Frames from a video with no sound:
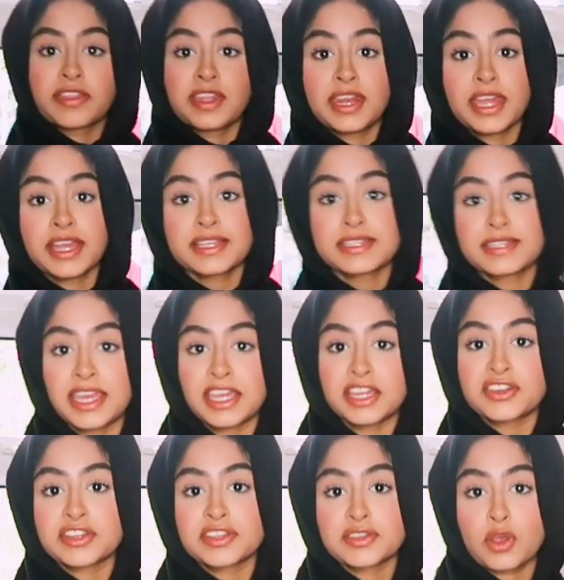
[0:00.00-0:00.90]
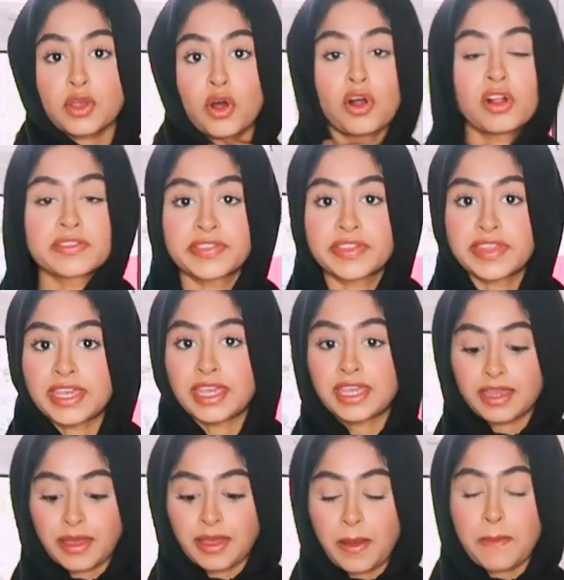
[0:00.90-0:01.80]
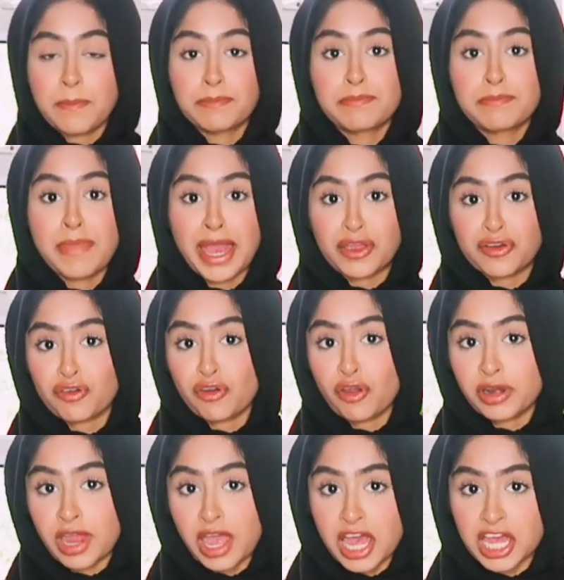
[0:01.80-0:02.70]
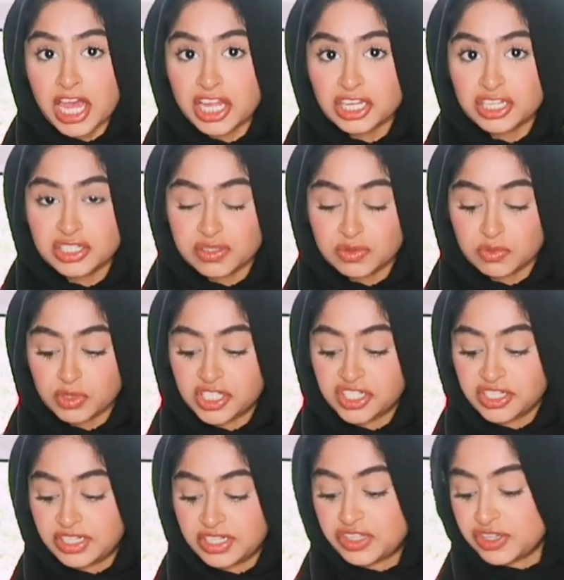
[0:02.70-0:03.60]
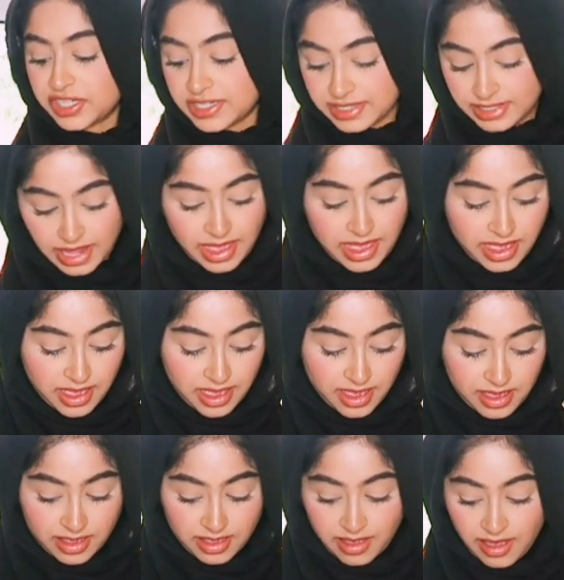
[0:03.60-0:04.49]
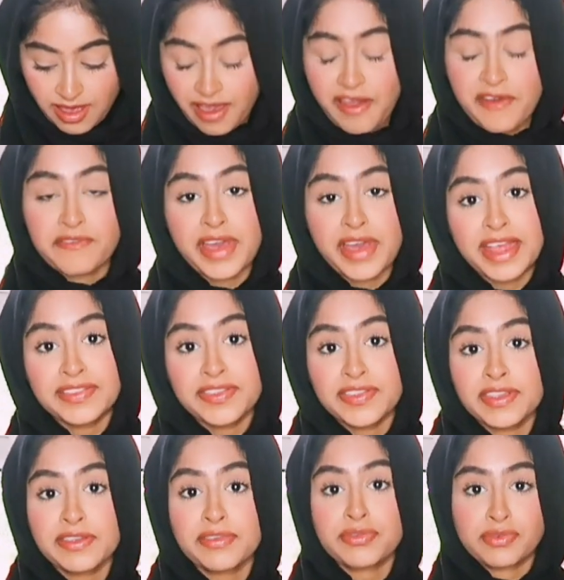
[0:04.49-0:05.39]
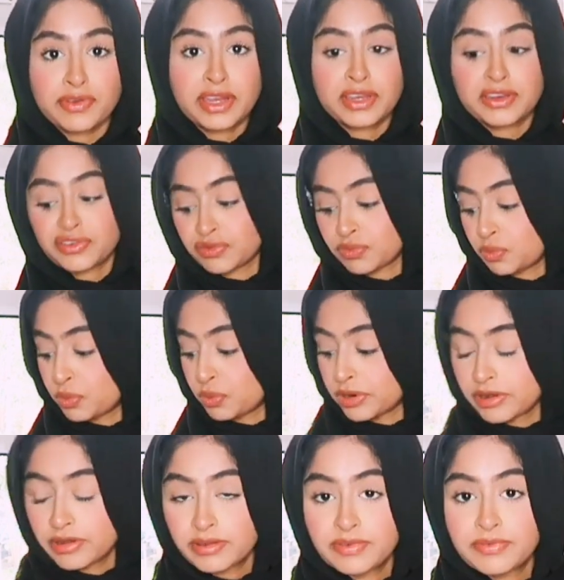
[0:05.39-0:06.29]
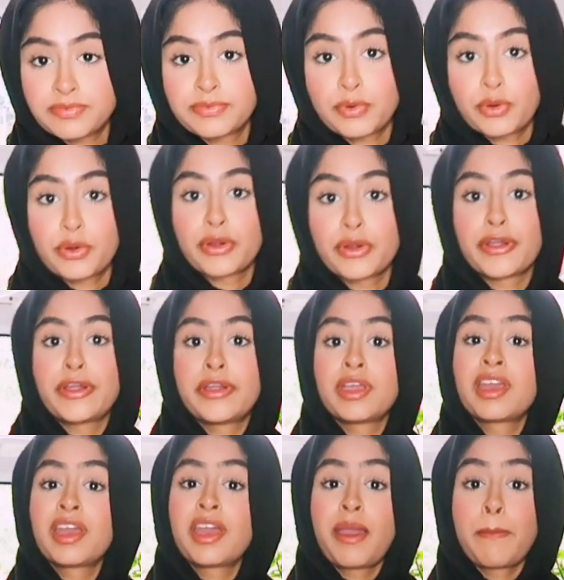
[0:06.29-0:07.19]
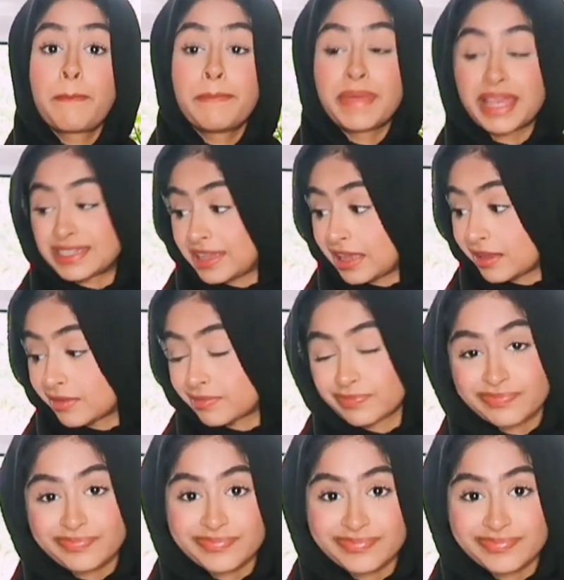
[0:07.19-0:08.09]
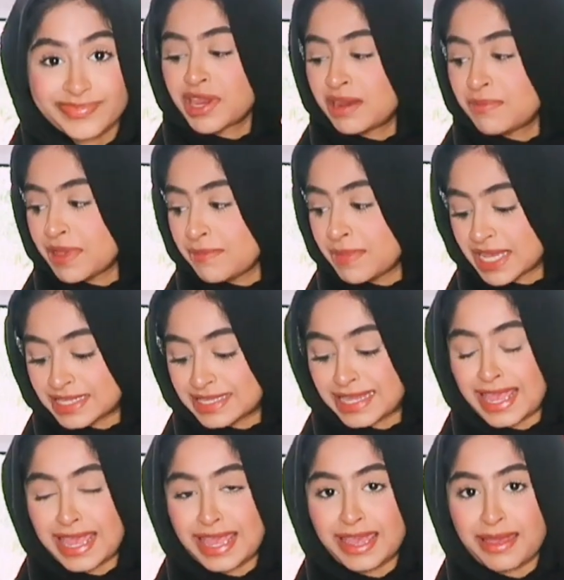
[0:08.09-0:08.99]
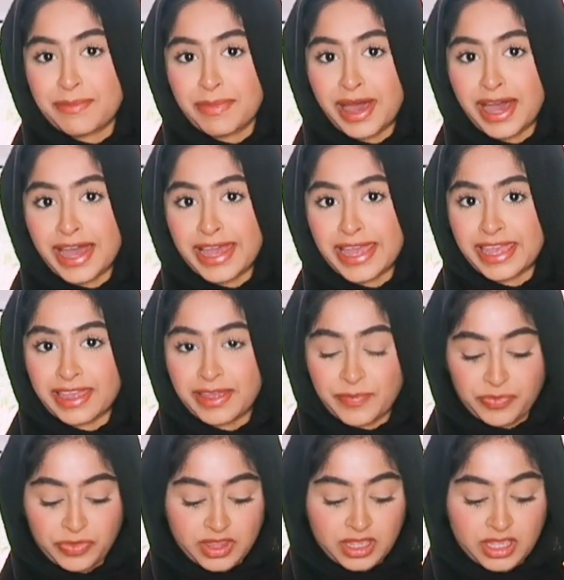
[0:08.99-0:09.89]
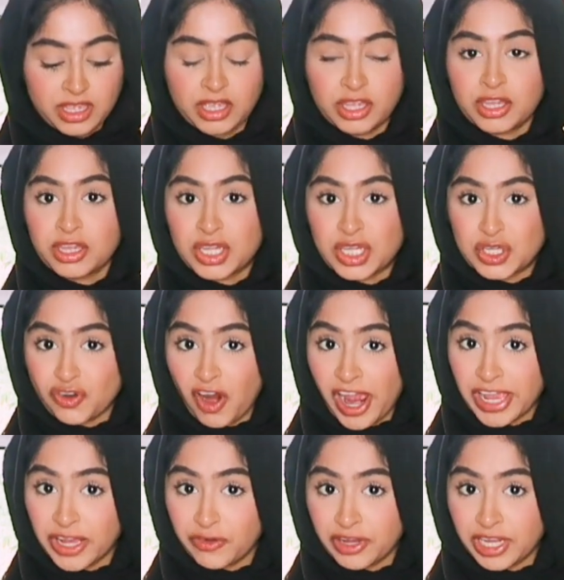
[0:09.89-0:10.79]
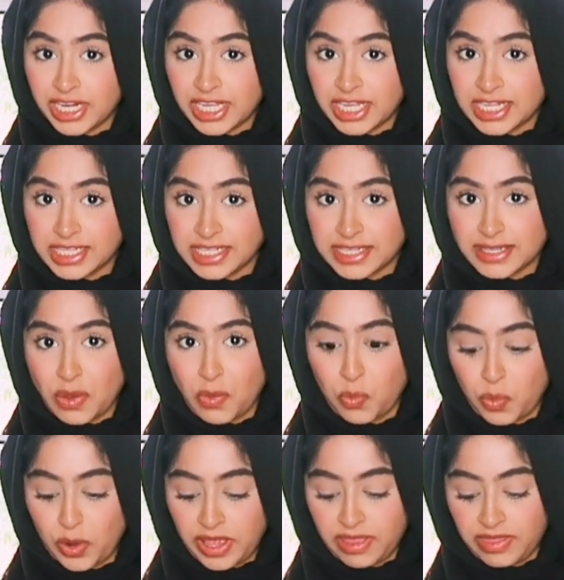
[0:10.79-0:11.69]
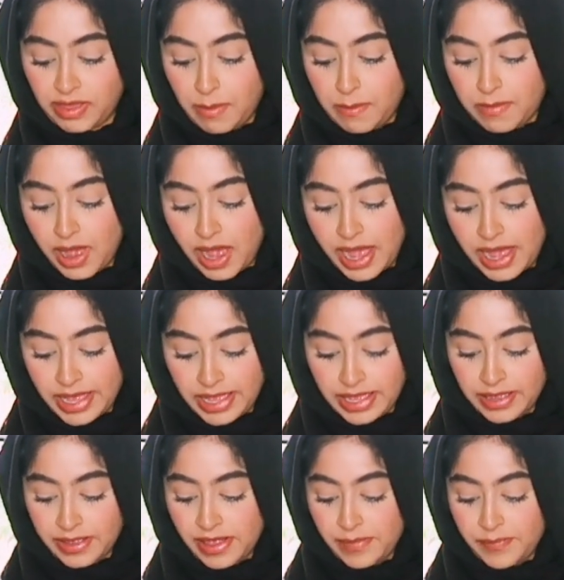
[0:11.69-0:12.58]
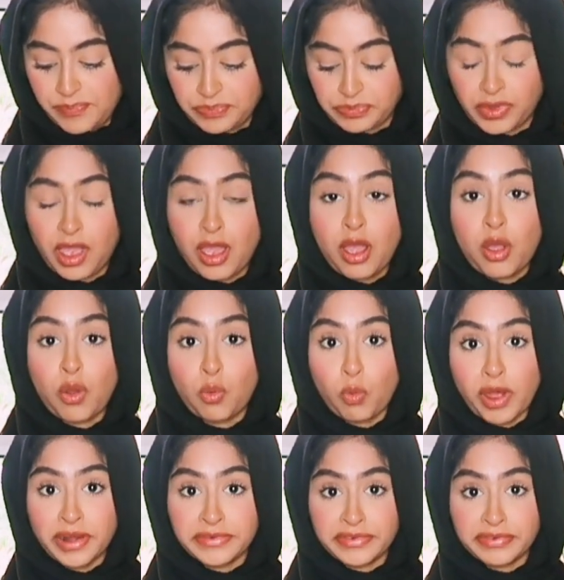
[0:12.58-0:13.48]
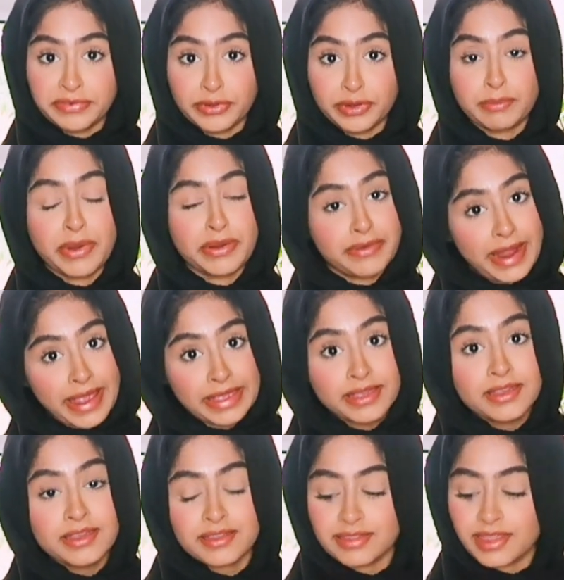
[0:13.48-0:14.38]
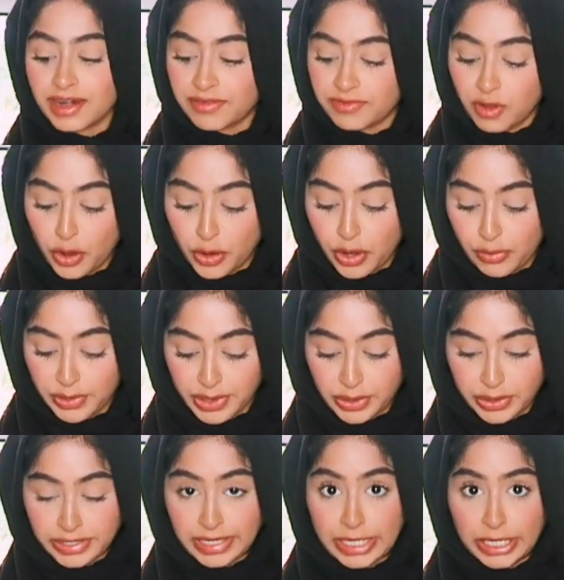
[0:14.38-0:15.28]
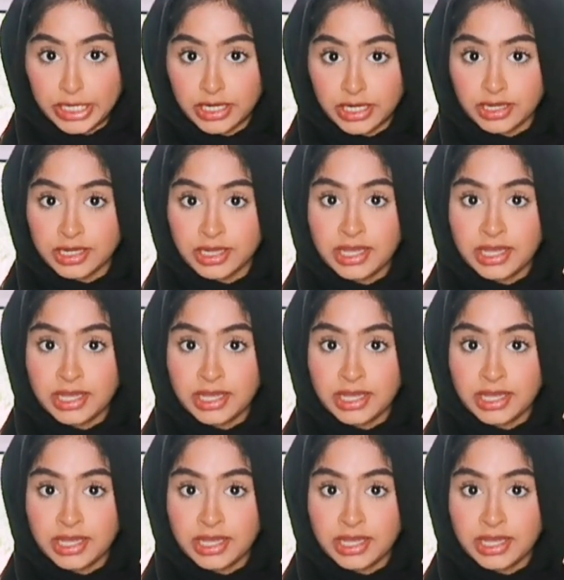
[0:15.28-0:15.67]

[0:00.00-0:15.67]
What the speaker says: the next stage is called the Macaronage, which is just a fancy French word for mixing. I'm going to be mixing my dry ingredients with my wonderful meringue that I've got going on here.